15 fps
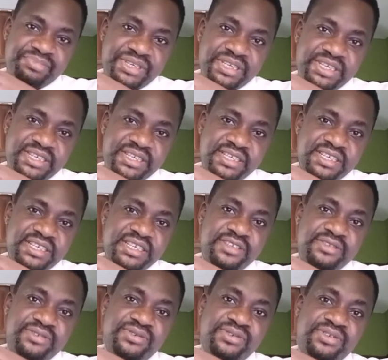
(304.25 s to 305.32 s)
Pinky,
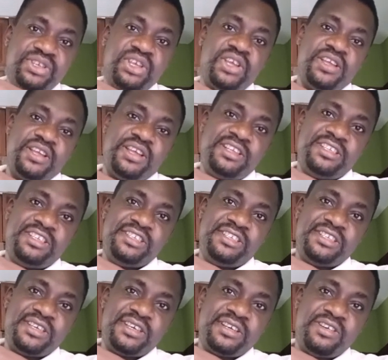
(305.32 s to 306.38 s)
you know, it is